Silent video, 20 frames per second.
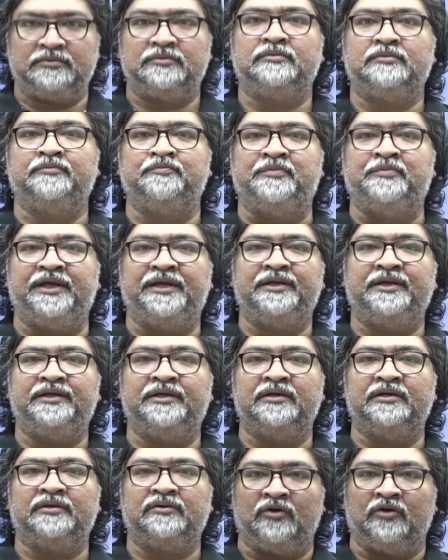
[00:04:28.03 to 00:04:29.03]
bring
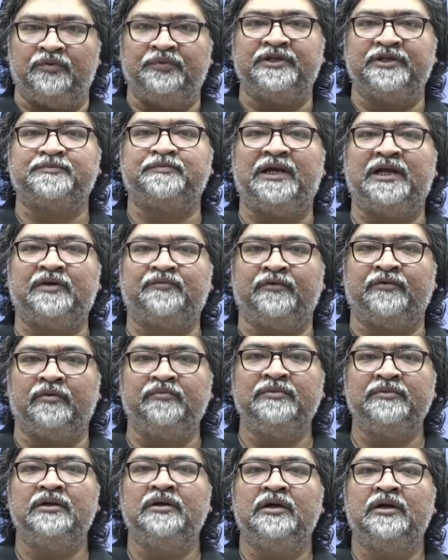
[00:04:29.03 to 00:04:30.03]
here on this
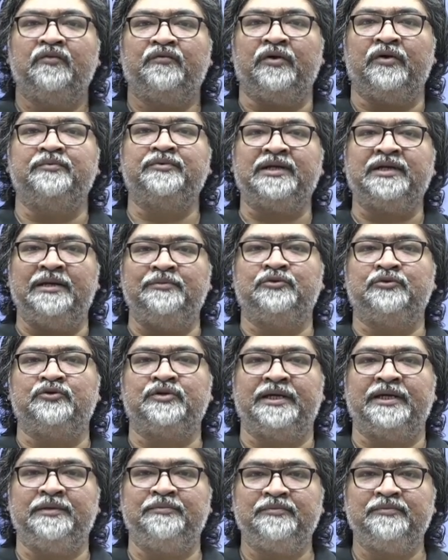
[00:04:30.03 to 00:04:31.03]
platform from time to
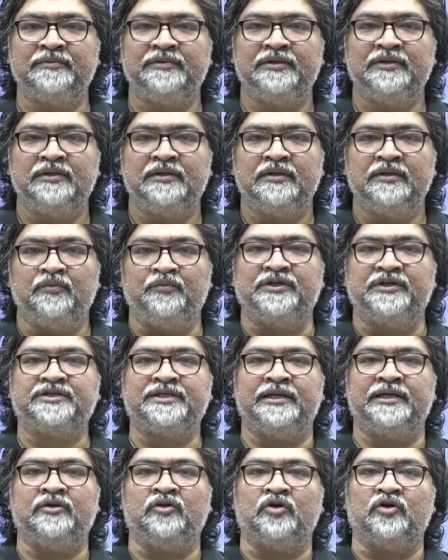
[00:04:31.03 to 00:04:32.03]
time, which
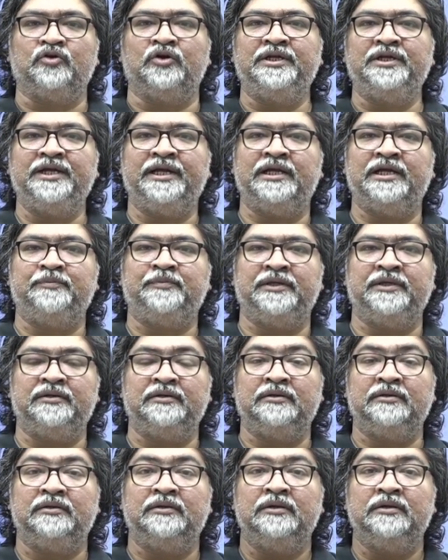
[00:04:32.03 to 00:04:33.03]
can not only help
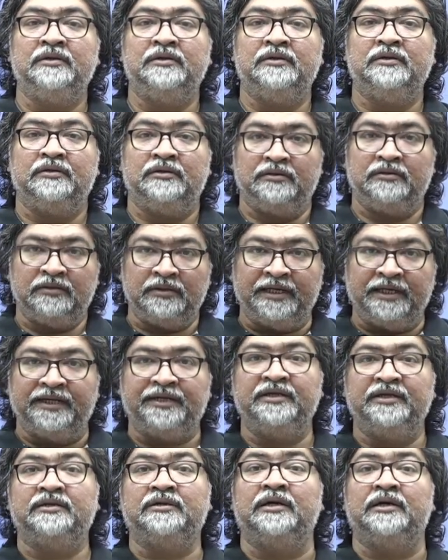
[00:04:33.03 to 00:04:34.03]
in
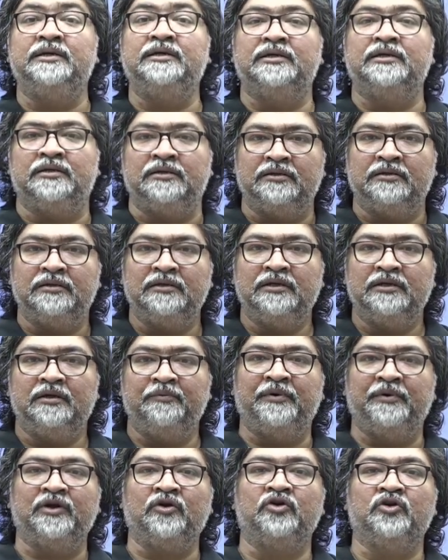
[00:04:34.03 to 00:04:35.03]
getting career
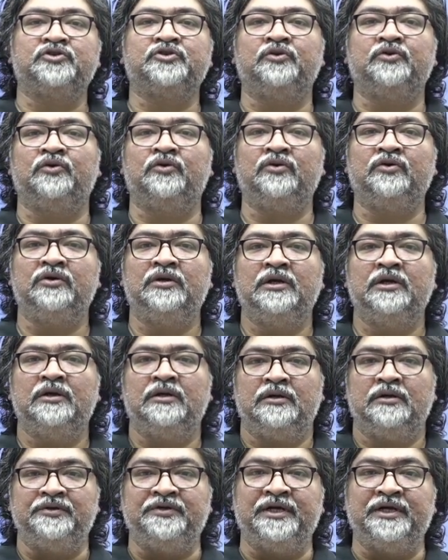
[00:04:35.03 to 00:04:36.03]
but also
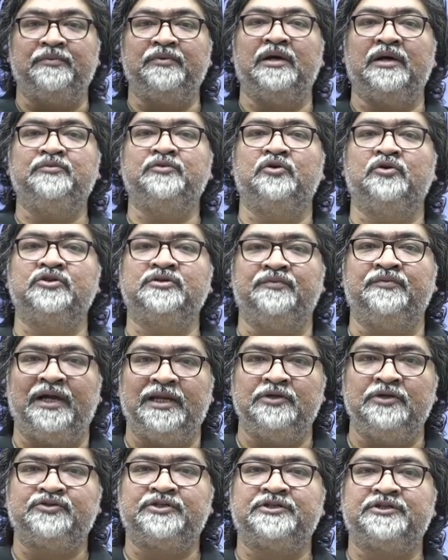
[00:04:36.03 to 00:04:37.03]
develop those
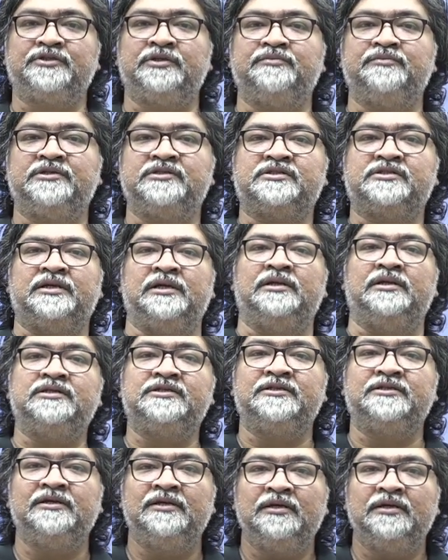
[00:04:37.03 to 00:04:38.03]
value systems and
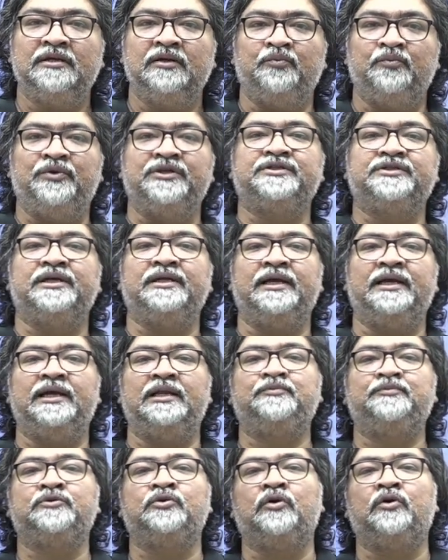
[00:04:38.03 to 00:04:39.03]
skills which can
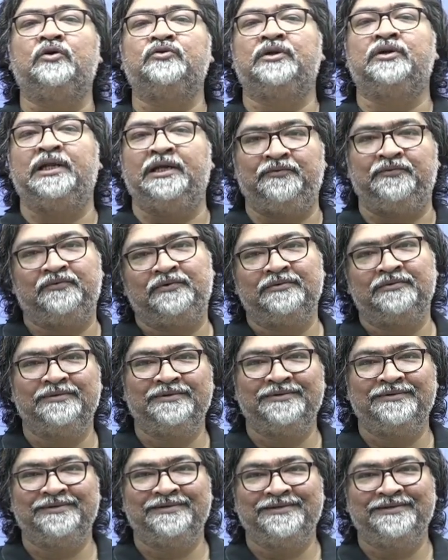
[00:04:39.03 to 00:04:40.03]
help throughout life.
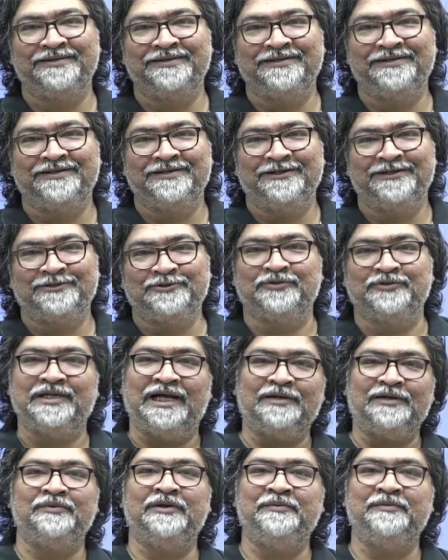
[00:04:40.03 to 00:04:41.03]
So
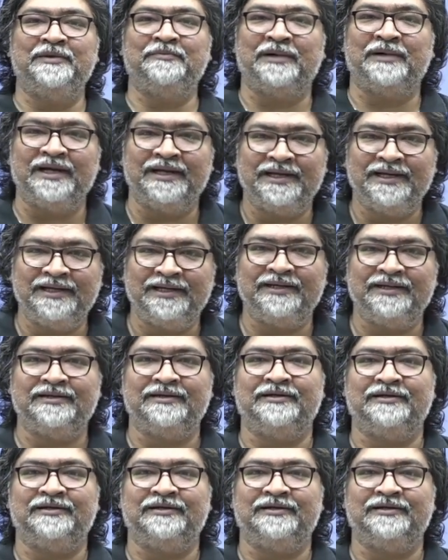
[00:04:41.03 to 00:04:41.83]
that will be my